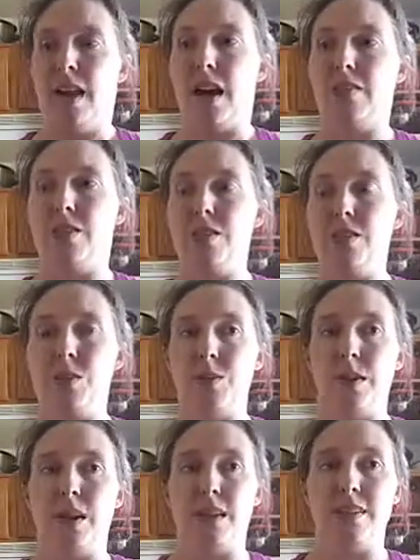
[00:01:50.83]
I've also
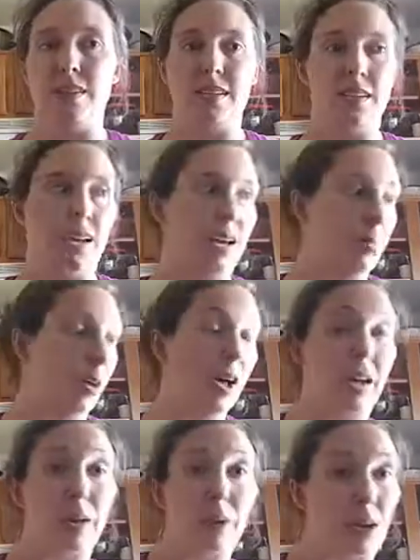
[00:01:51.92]
got, I'll
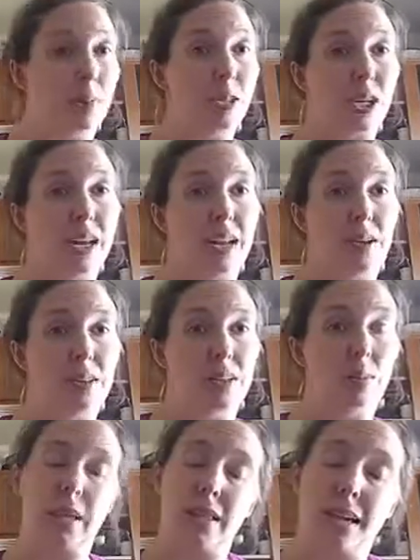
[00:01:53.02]
get my garbage can out a little
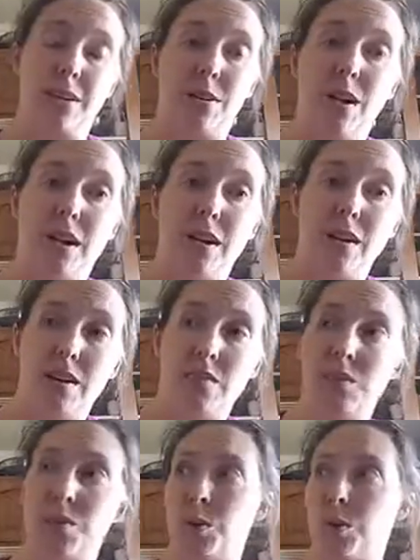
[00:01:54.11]
bit later on
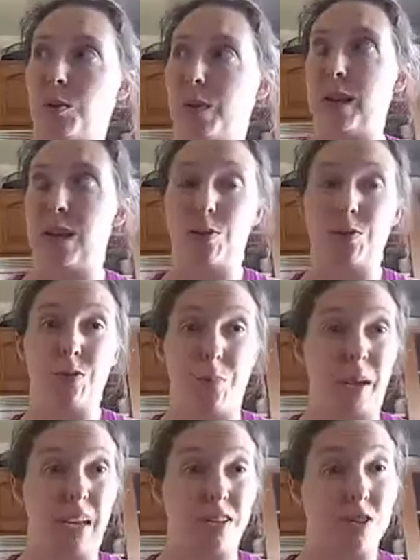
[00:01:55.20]
for when I go through the
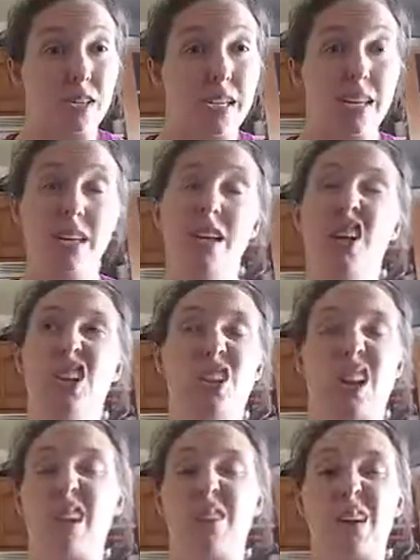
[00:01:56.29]
pantry,
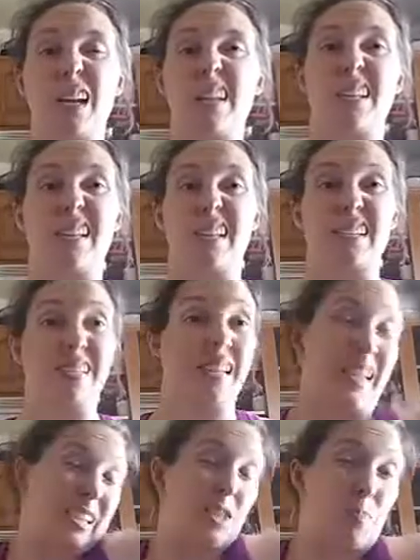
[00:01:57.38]
looking for anything
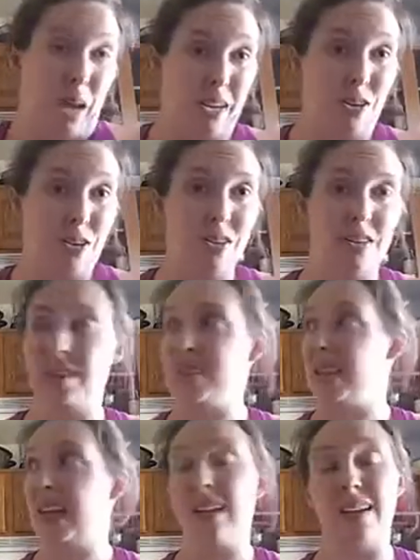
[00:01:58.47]
expired that's
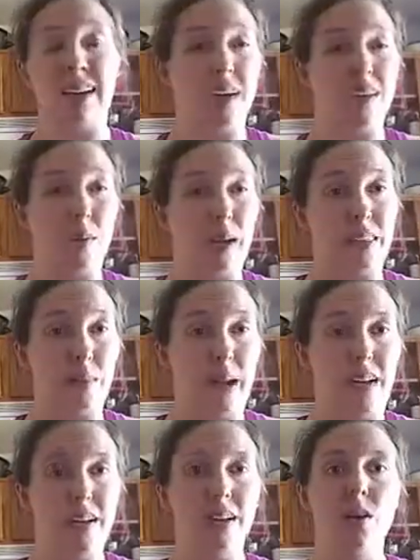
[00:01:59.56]
hidden kind of way in the
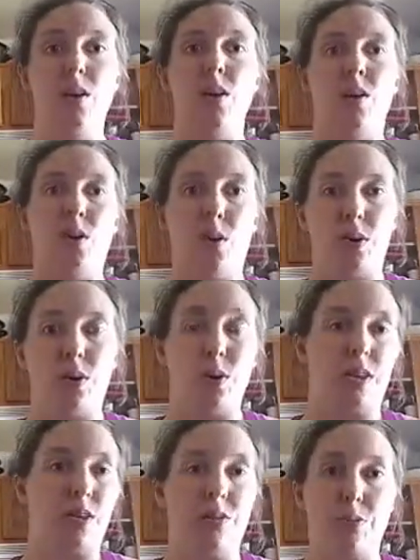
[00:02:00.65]
back, or
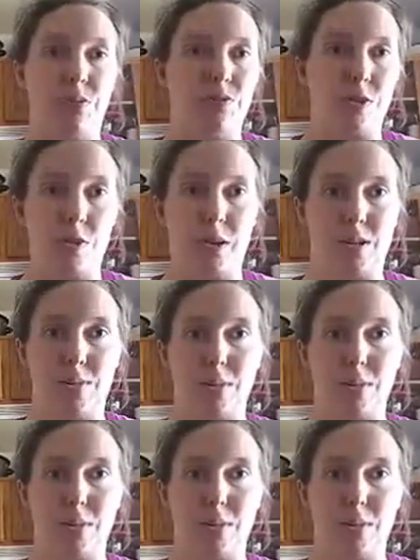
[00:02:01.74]
looking through the refrigerator,